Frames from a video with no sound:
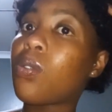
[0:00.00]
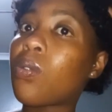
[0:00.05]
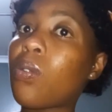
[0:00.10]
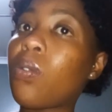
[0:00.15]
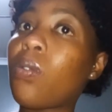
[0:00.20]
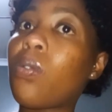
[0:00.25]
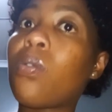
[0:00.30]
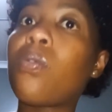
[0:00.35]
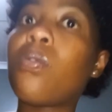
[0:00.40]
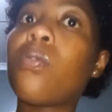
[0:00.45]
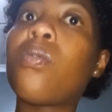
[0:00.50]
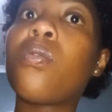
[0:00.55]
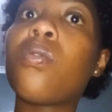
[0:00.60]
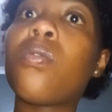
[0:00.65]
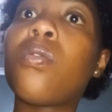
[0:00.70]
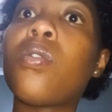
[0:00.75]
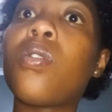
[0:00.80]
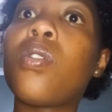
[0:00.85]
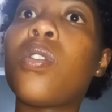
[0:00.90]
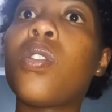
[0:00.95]
to,
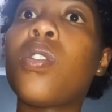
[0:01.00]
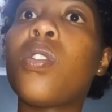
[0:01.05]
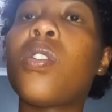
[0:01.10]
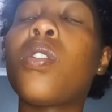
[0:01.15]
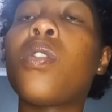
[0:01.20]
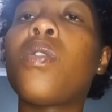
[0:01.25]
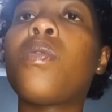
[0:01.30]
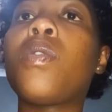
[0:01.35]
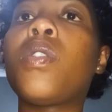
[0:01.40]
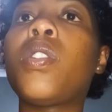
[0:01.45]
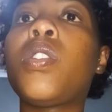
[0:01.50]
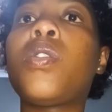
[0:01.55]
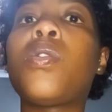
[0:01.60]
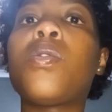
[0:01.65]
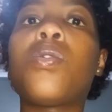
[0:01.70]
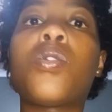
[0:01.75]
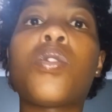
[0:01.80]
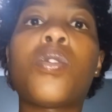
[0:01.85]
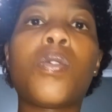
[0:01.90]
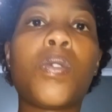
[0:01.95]
we need to
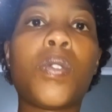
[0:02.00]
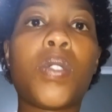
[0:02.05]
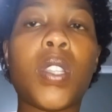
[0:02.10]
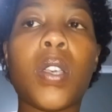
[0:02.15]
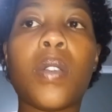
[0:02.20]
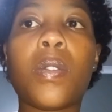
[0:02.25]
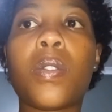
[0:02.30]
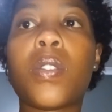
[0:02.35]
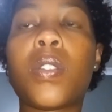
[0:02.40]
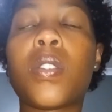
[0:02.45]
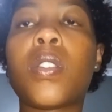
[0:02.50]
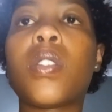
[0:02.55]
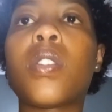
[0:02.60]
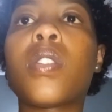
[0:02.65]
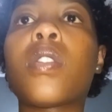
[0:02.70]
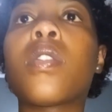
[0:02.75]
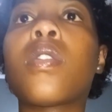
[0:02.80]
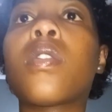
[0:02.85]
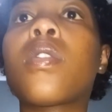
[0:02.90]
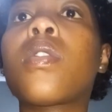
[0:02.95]
choose our
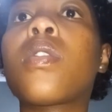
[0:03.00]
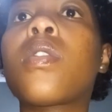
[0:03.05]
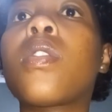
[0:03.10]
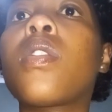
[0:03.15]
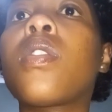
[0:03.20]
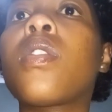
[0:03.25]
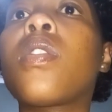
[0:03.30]
circles.